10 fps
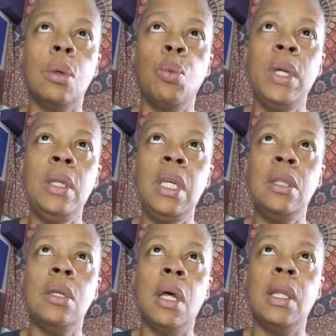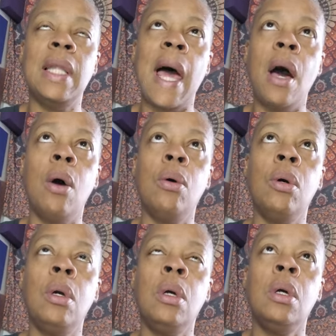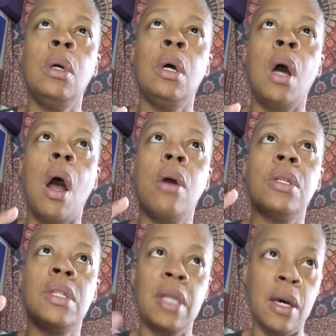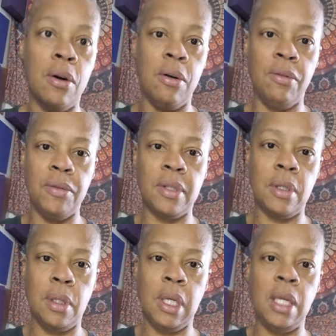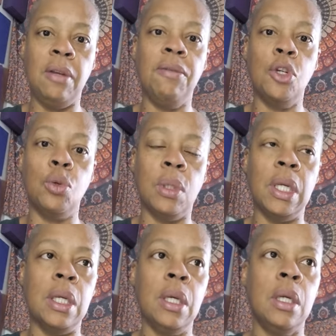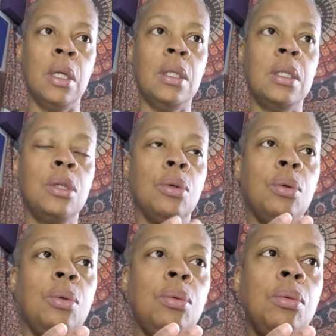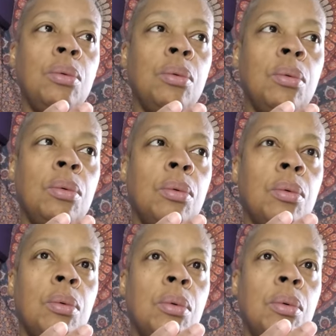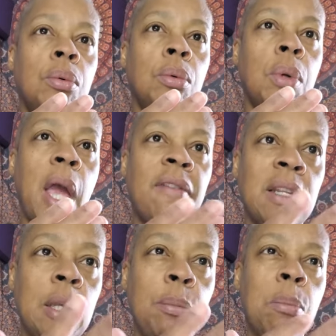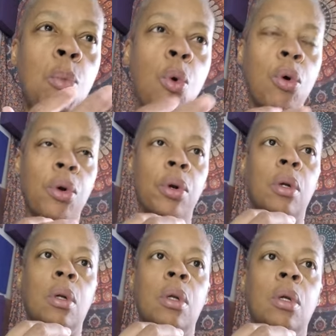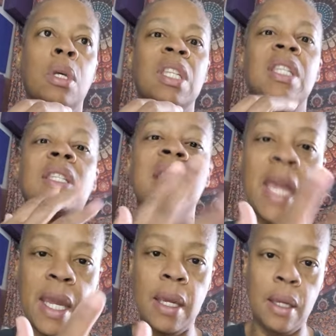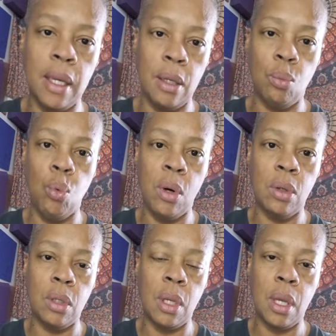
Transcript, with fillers: we need to allow ourselves individually to have a little bit more say in what